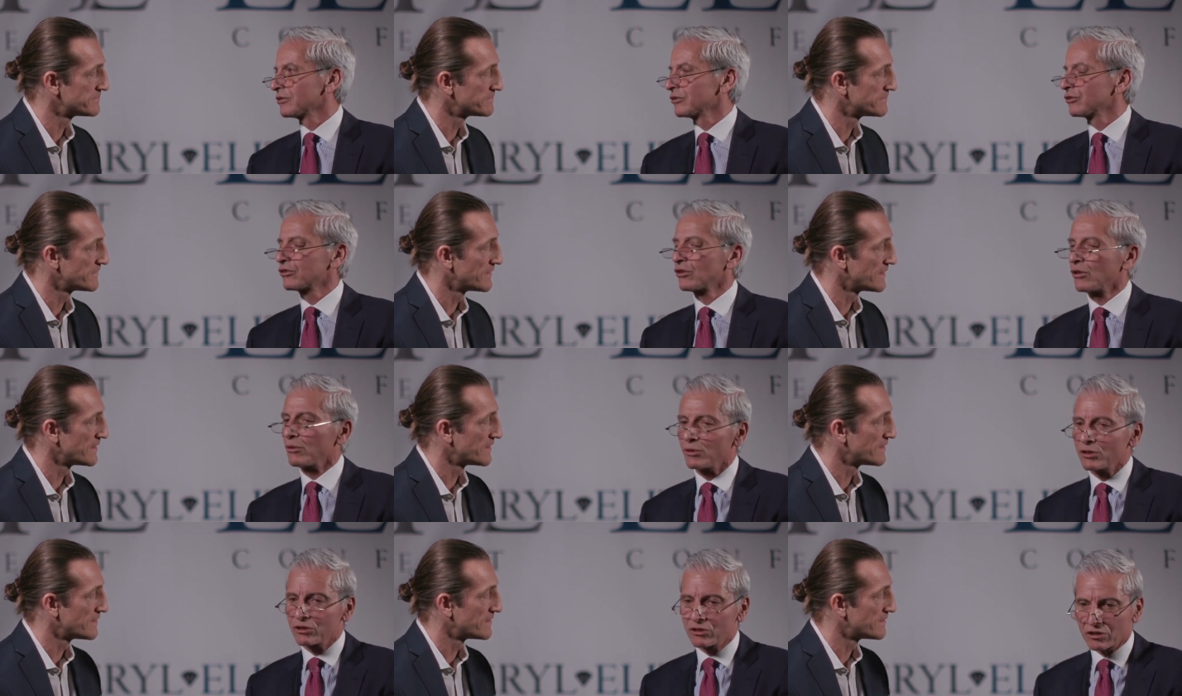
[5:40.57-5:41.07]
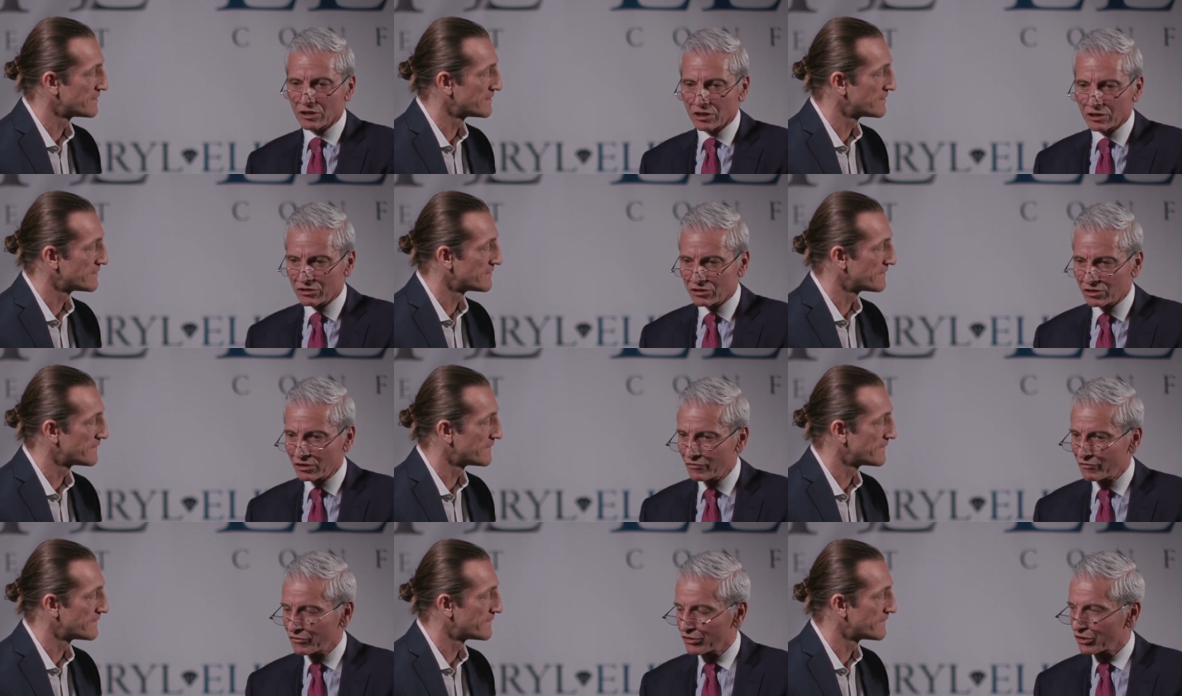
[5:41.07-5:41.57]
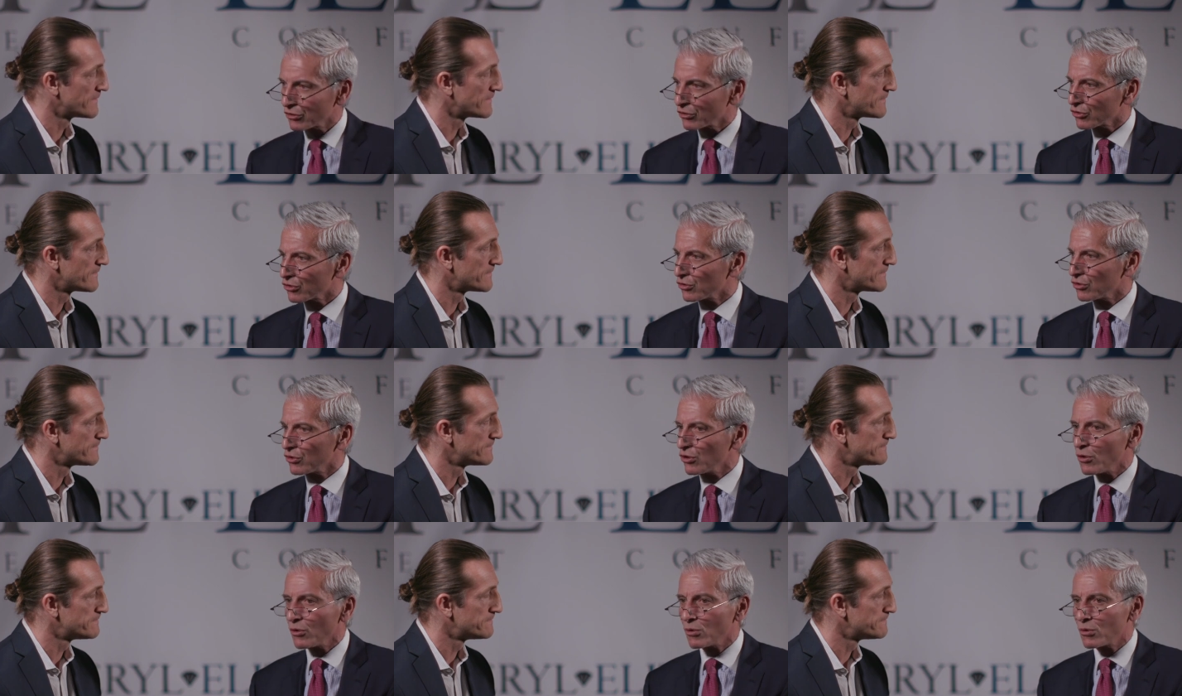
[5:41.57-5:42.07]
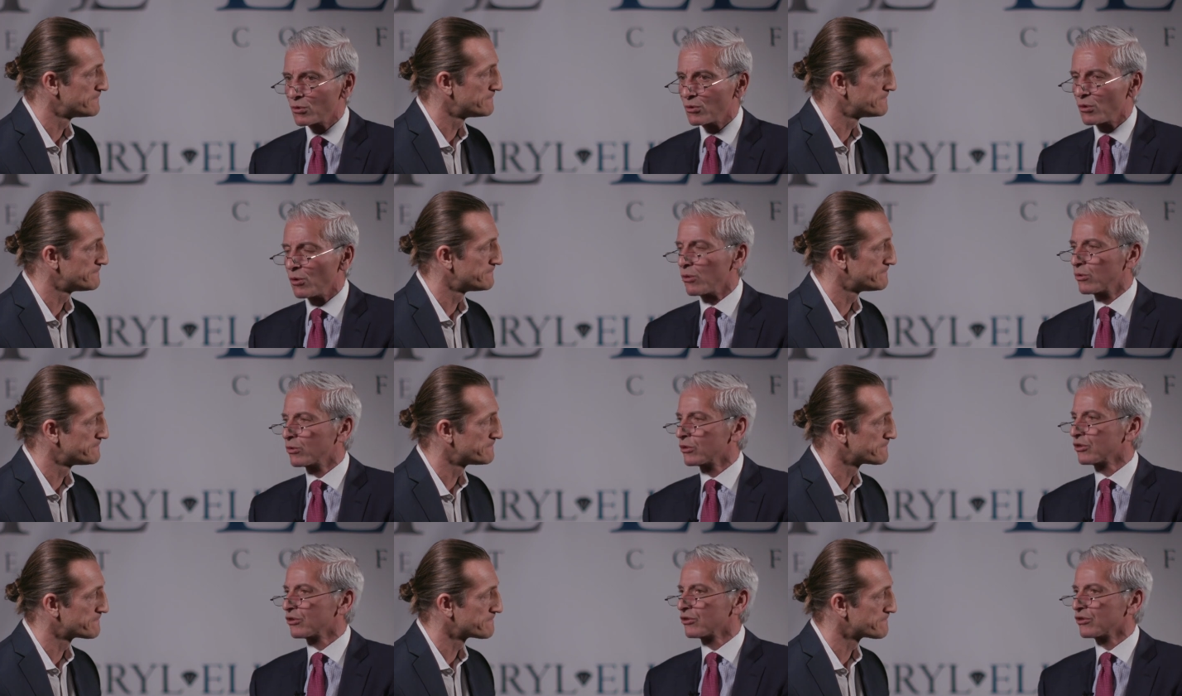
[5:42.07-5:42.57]
Speaker 1: So it's as if there's no
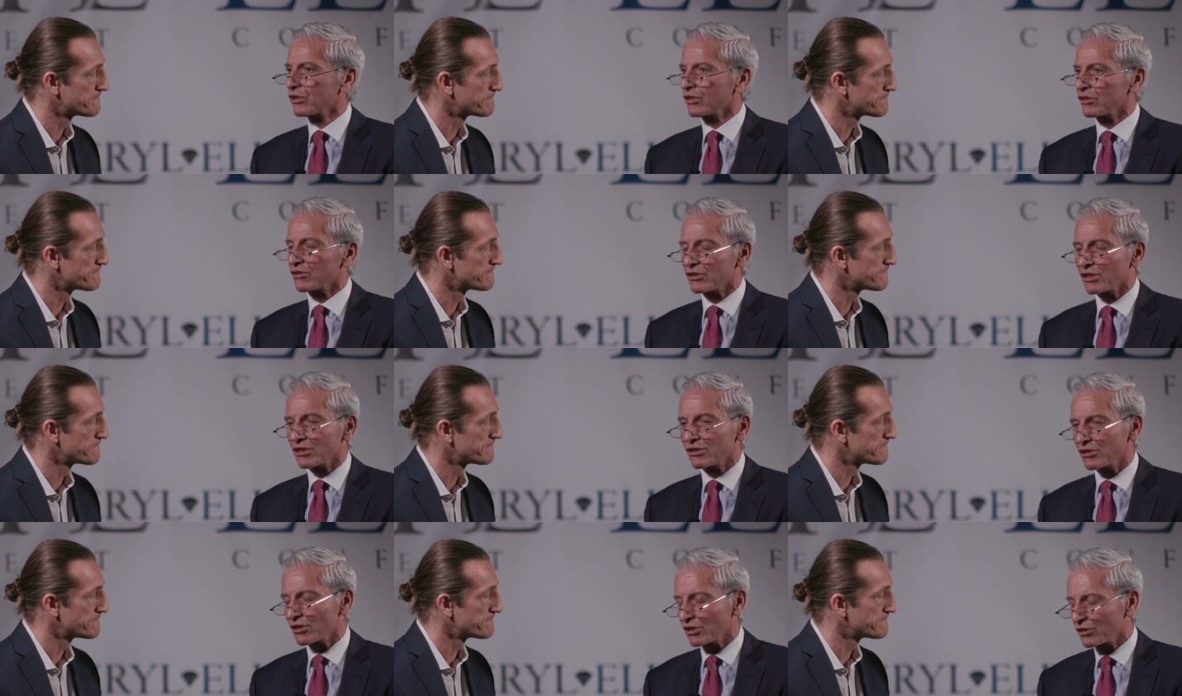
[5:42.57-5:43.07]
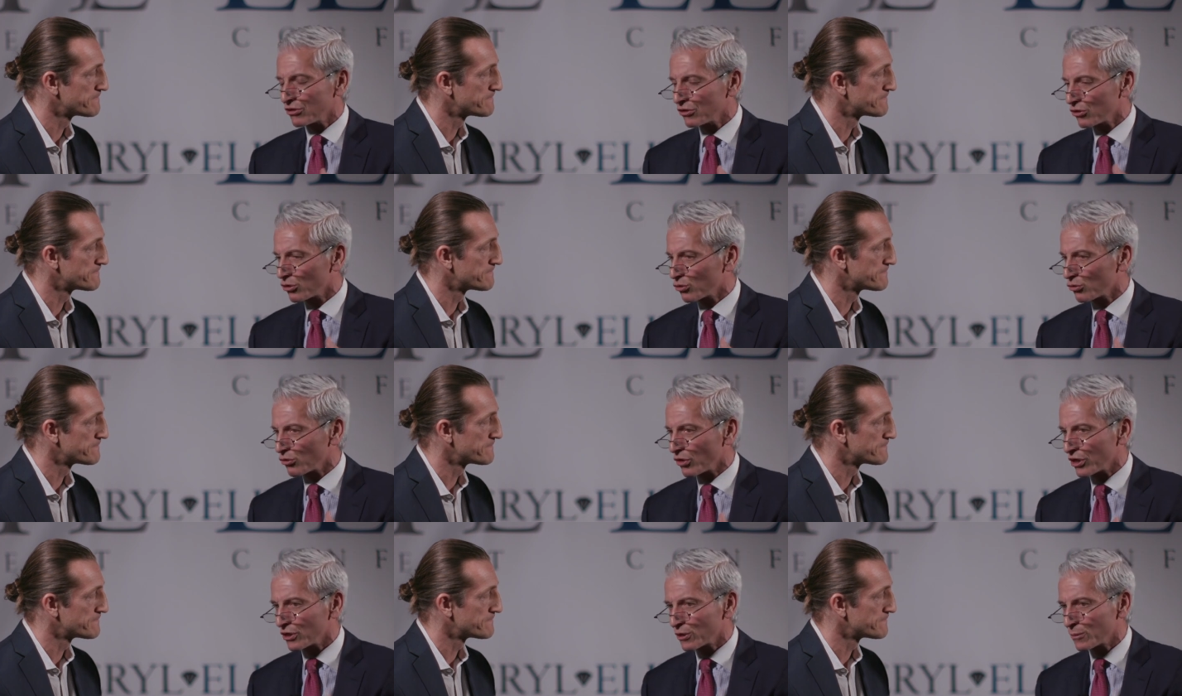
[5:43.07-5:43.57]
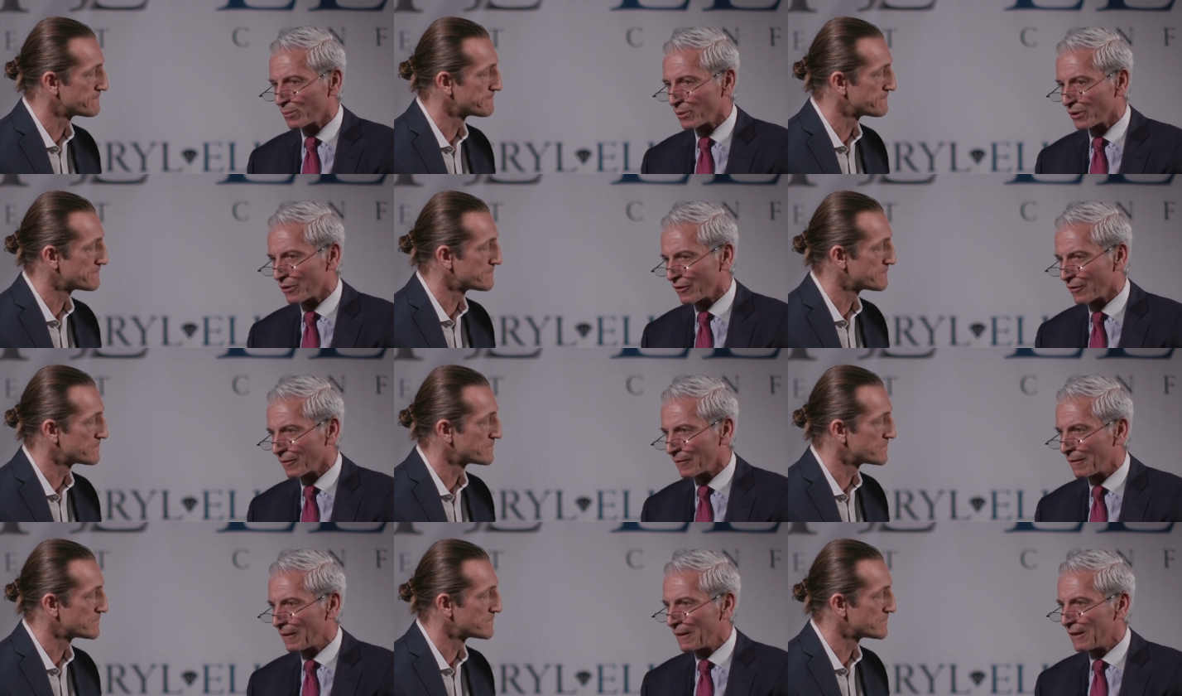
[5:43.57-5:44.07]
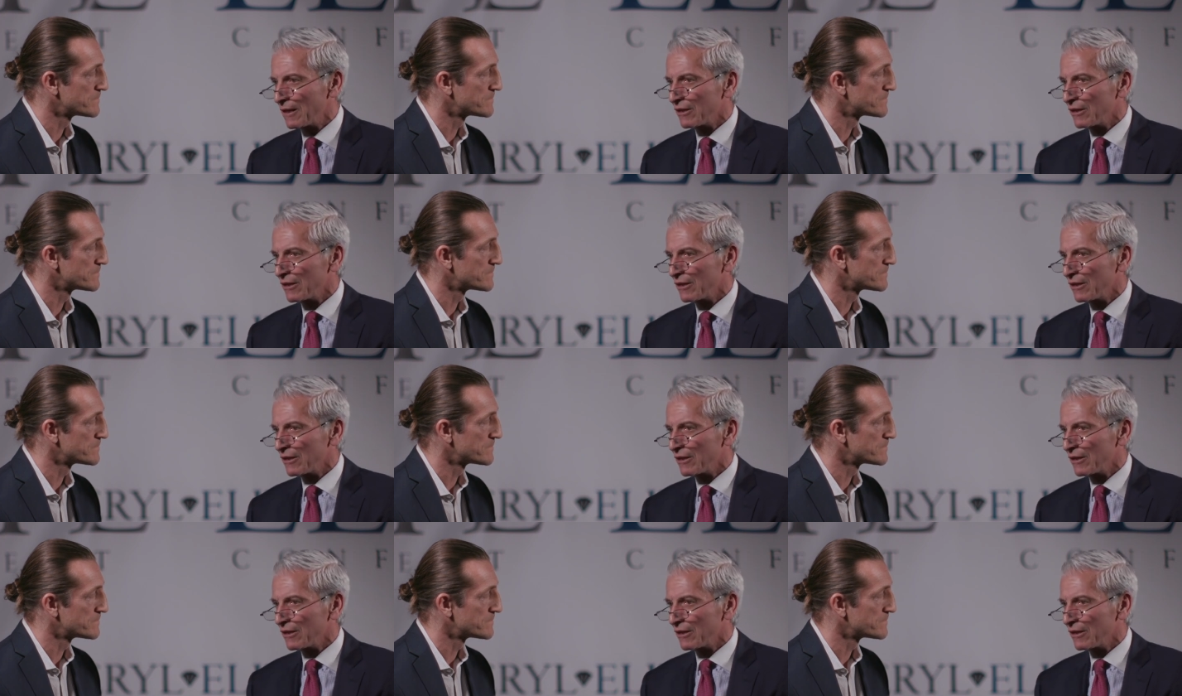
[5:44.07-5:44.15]
quotas, there's, it's, it's transparent.